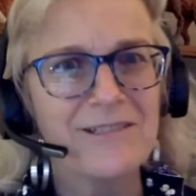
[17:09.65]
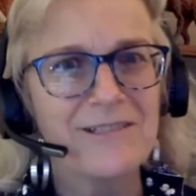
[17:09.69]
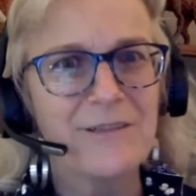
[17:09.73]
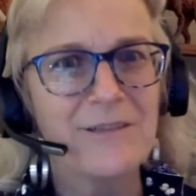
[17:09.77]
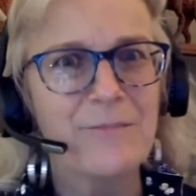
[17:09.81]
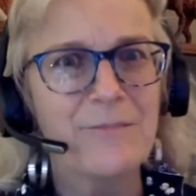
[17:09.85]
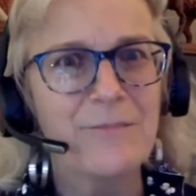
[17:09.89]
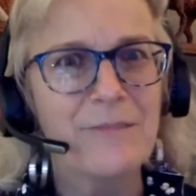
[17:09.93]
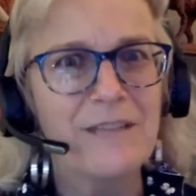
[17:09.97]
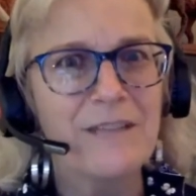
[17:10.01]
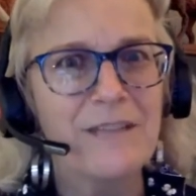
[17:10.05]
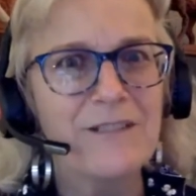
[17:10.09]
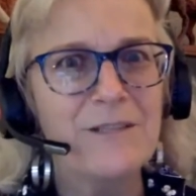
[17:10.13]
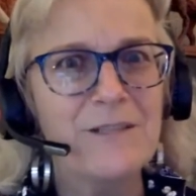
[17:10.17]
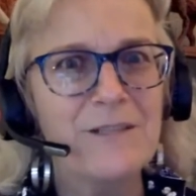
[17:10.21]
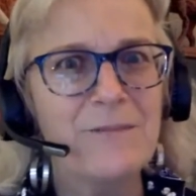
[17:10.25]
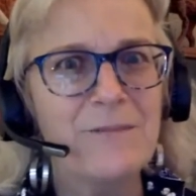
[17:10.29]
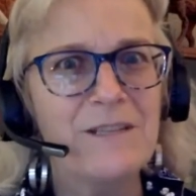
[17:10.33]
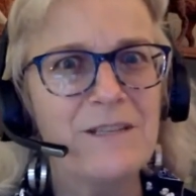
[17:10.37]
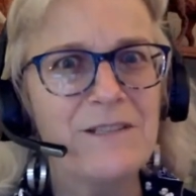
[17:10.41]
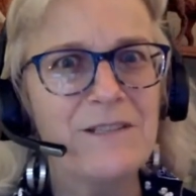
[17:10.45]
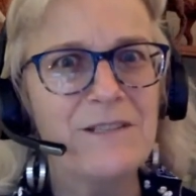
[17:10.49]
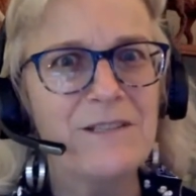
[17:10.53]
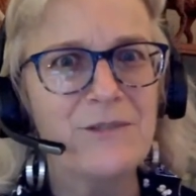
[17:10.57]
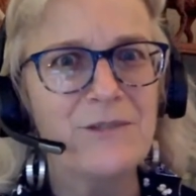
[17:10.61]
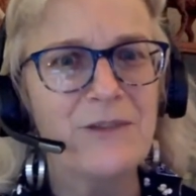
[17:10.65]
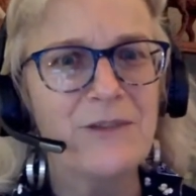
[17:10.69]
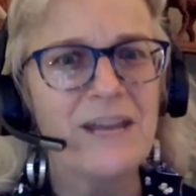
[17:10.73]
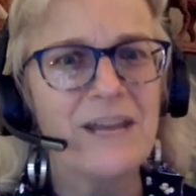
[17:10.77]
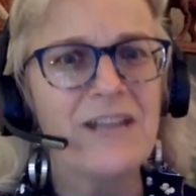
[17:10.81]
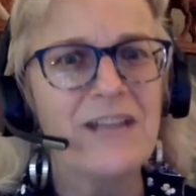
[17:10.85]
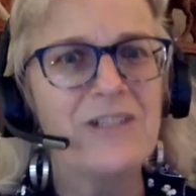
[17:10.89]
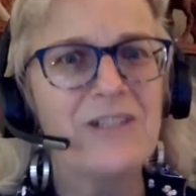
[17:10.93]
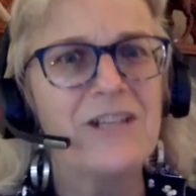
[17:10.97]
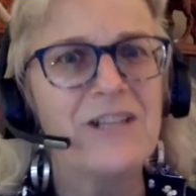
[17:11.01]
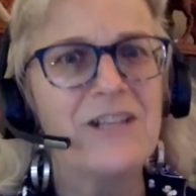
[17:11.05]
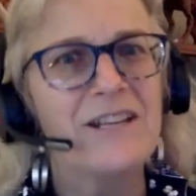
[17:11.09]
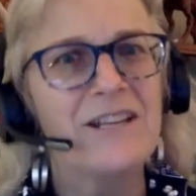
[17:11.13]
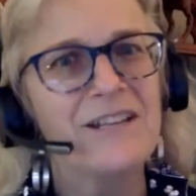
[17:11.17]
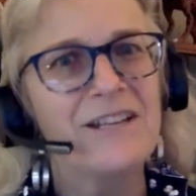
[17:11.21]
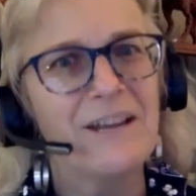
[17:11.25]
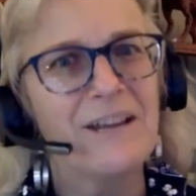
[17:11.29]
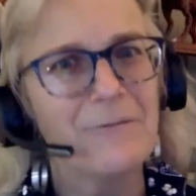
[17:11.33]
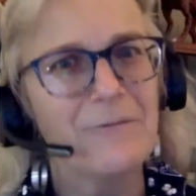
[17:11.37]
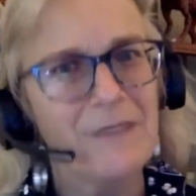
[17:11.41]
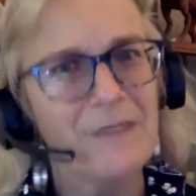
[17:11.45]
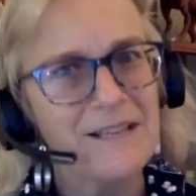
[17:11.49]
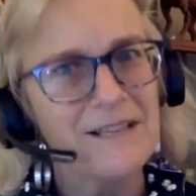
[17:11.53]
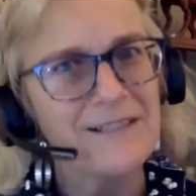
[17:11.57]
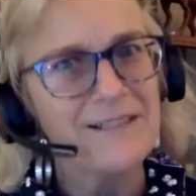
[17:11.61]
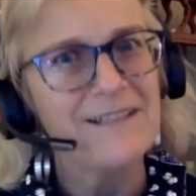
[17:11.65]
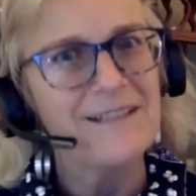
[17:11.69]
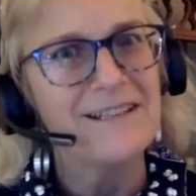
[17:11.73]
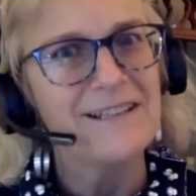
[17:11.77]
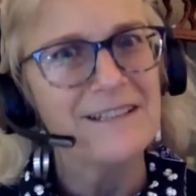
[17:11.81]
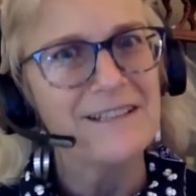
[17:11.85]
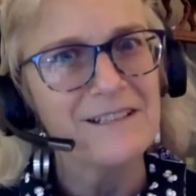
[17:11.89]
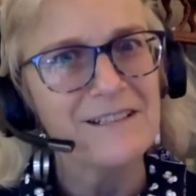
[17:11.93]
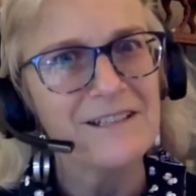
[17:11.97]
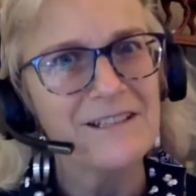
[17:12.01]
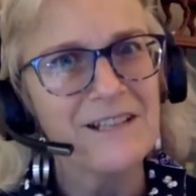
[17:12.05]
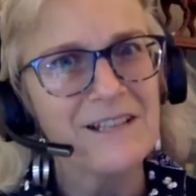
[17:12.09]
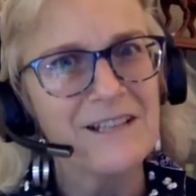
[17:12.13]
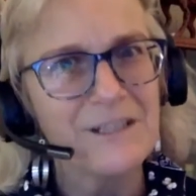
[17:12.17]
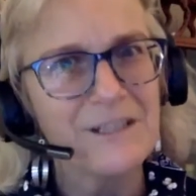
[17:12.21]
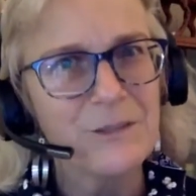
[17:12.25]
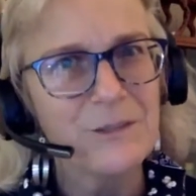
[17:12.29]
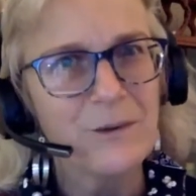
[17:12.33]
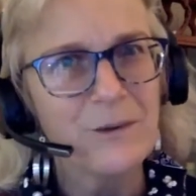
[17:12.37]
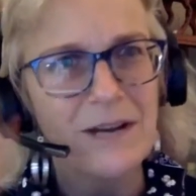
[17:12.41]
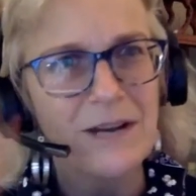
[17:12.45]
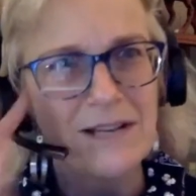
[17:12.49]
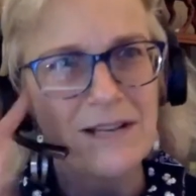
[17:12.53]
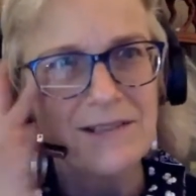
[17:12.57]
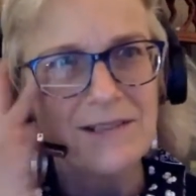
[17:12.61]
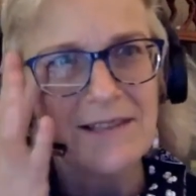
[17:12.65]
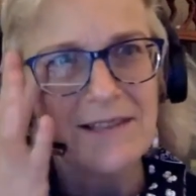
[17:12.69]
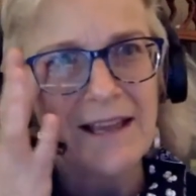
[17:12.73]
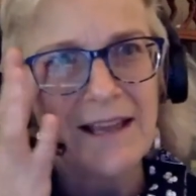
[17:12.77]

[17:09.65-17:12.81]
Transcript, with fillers: They're meant to be strange and yet resonant to us.